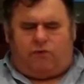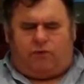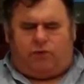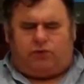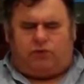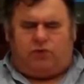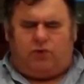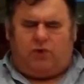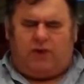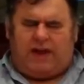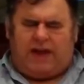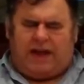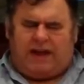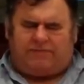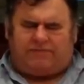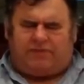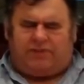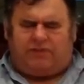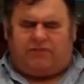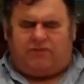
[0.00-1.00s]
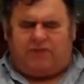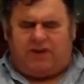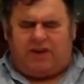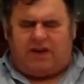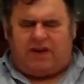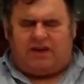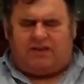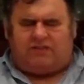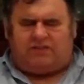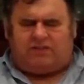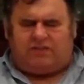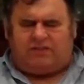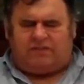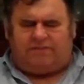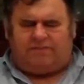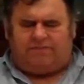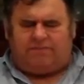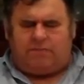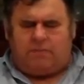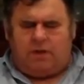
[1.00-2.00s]
for two and a half to three years
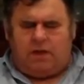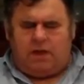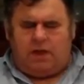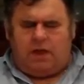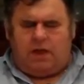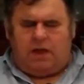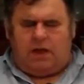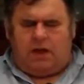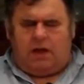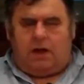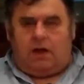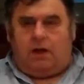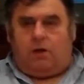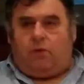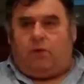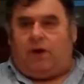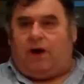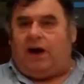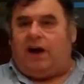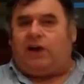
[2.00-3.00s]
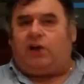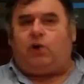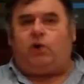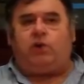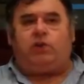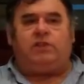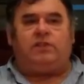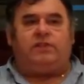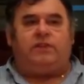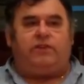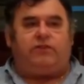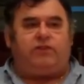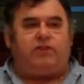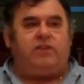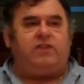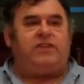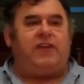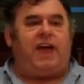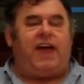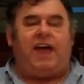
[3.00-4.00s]
where I couldn't
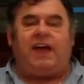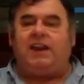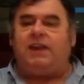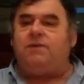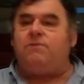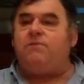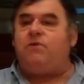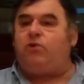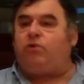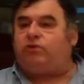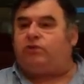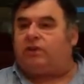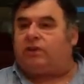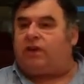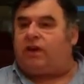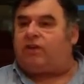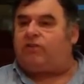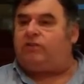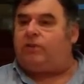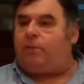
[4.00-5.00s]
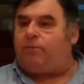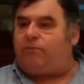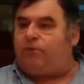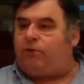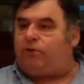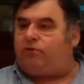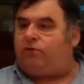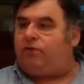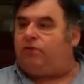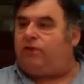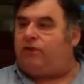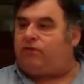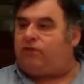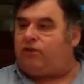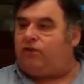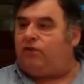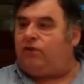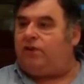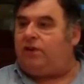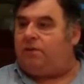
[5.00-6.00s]
listen to any music except for
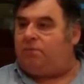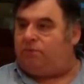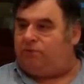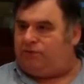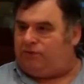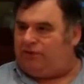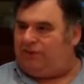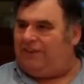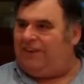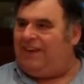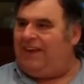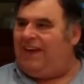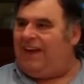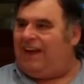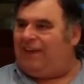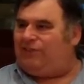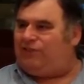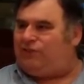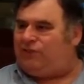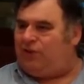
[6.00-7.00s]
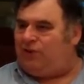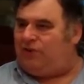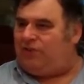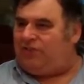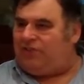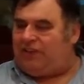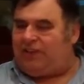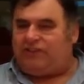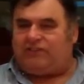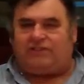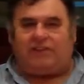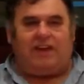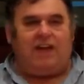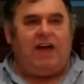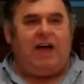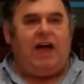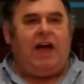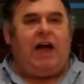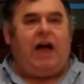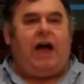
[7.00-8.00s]
traditional hymns and certain things.
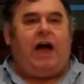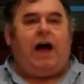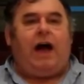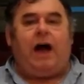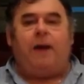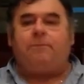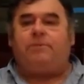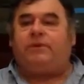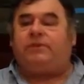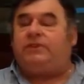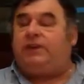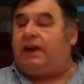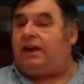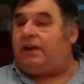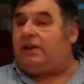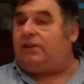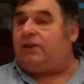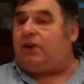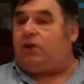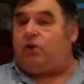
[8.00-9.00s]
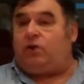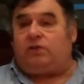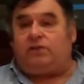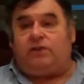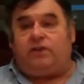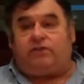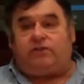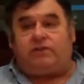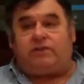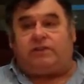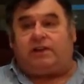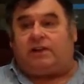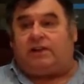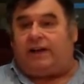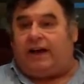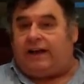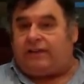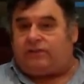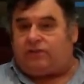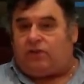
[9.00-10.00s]
I particularly couldn't listen to
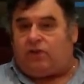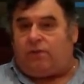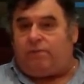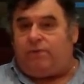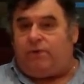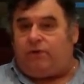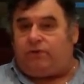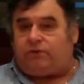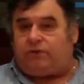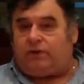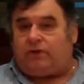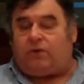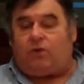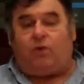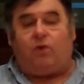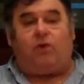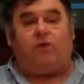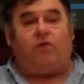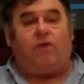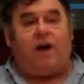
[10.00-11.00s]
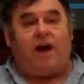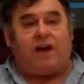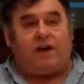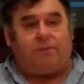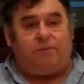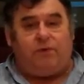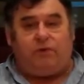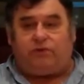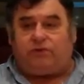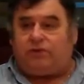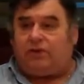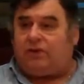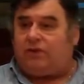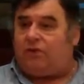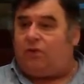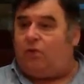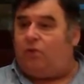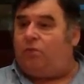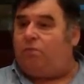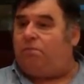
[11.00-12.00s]
classical music or rock music
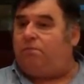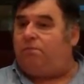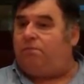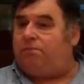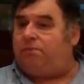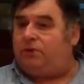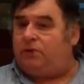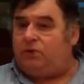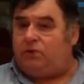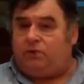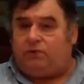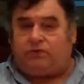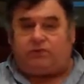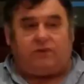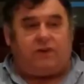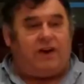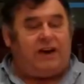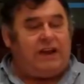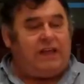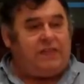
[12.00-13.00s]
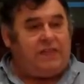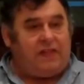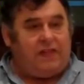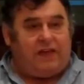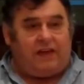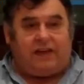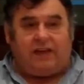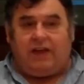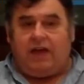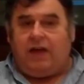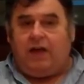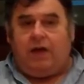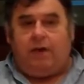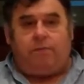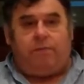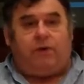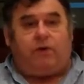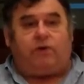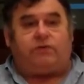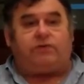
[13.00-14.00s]
or blues or anything like that
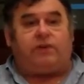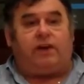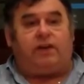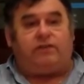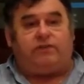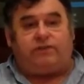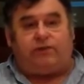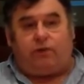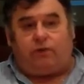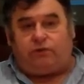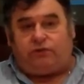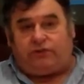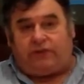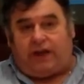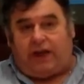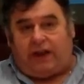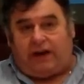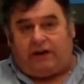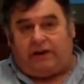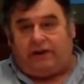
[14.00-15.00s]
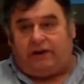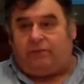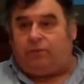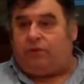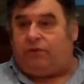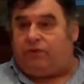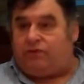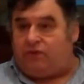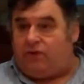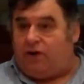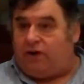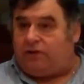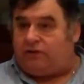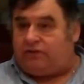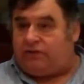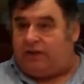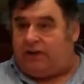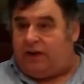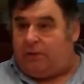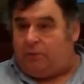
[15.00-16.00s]
because I associated it with
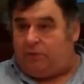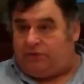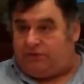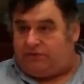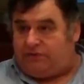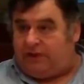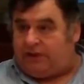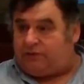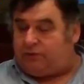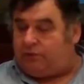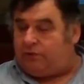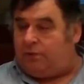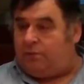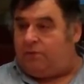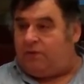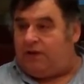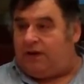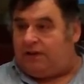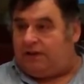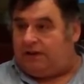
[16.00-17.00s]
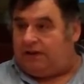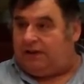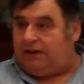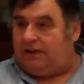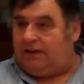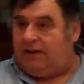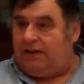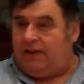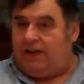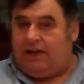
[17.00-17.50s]
drugs and with sexual immorality.